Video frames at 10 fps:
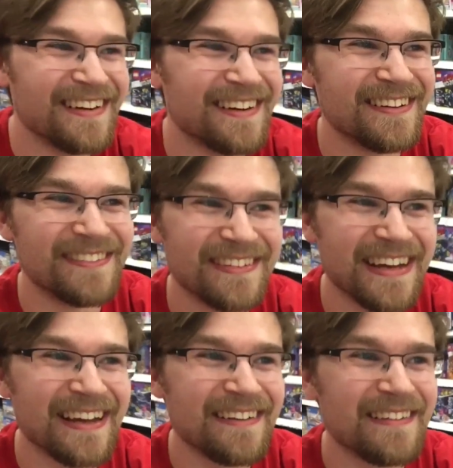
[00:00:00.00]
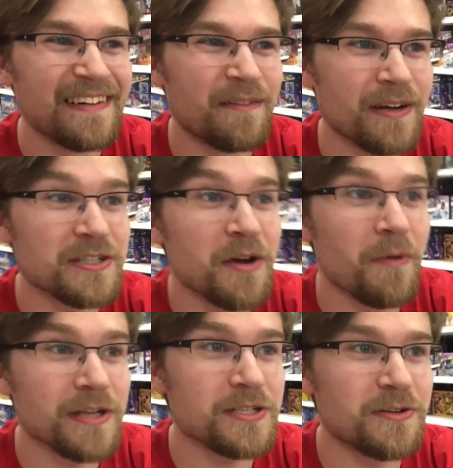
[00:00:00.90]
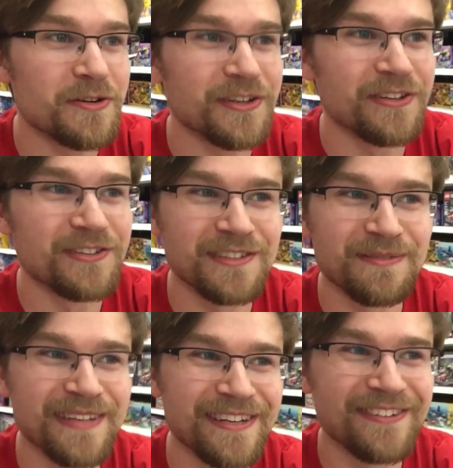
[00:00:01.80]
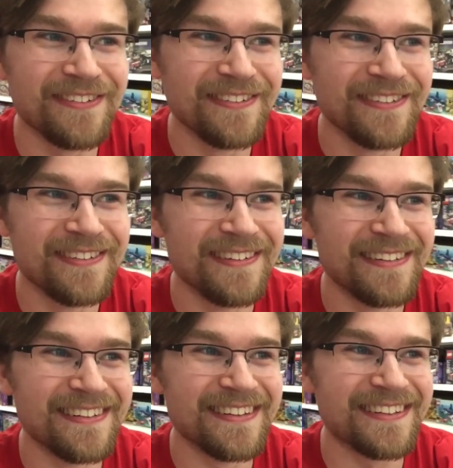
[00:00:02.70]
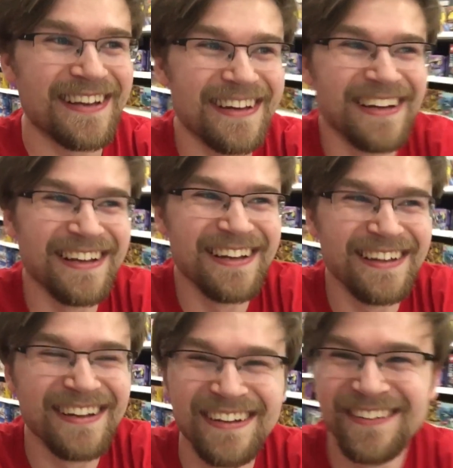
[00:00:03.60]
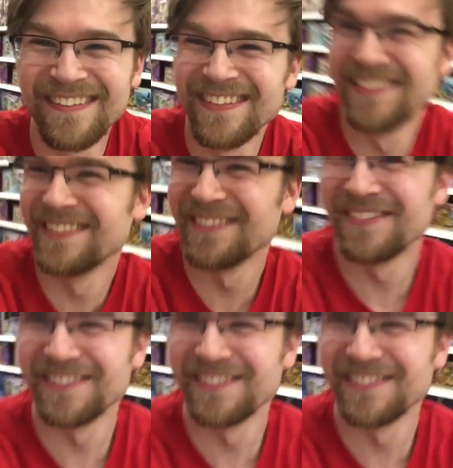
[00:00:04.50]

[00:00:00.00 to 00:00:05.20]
Oh, okay. Watch the corner. There's someone there. That's good. So